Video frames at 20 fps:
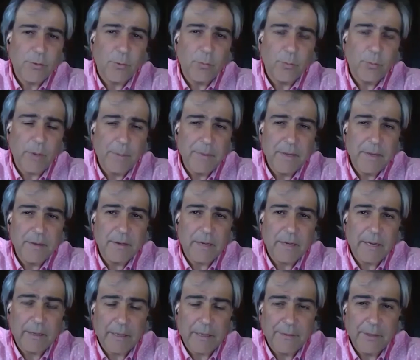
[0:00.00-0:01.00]
I mean, I
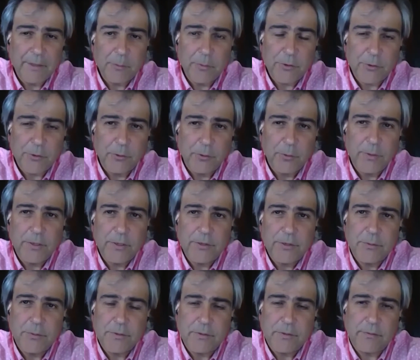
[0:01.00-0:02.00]
think what you're alluding
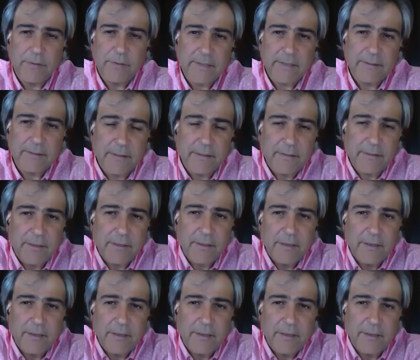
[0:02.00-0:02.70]
to is the fact that